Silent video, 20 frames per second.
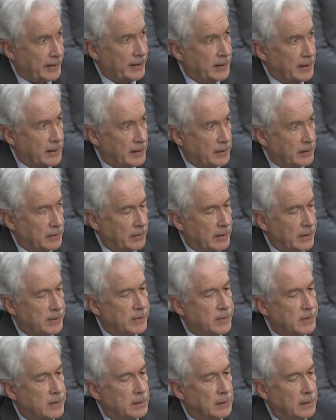by the
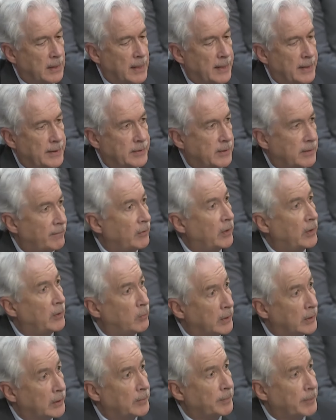Congress lies the
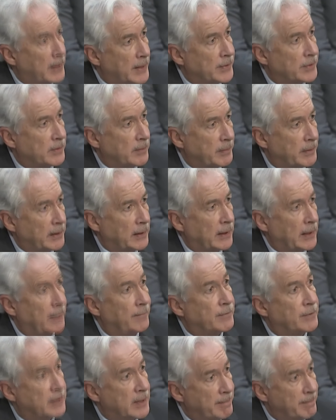very real
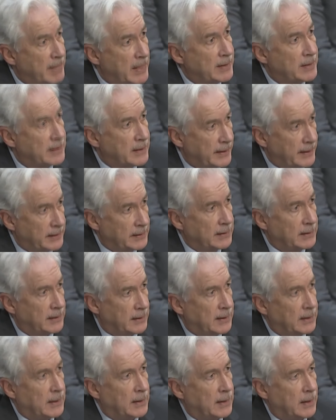possibility of cementing
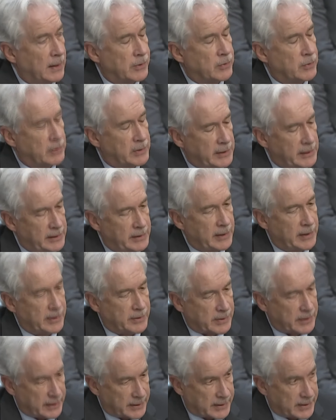a
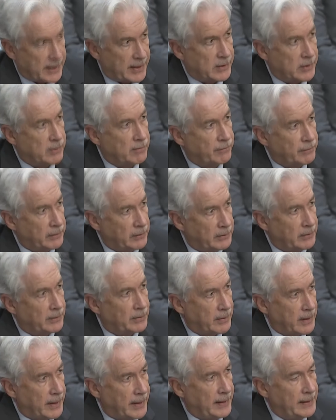strategic success for
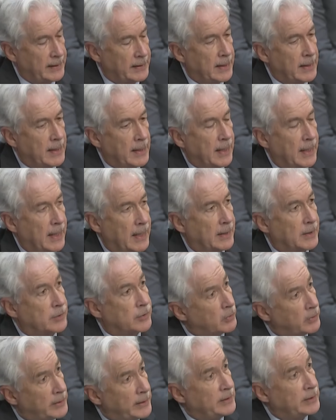Ukraine and
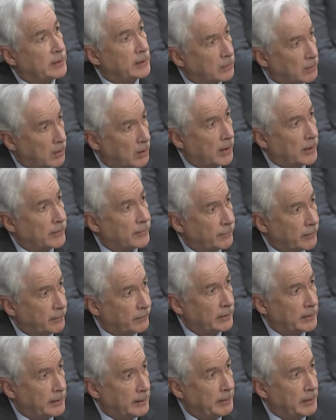a strategic loss
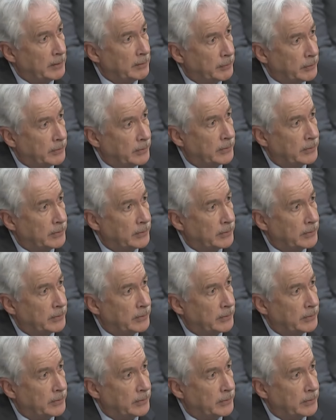for Vladimir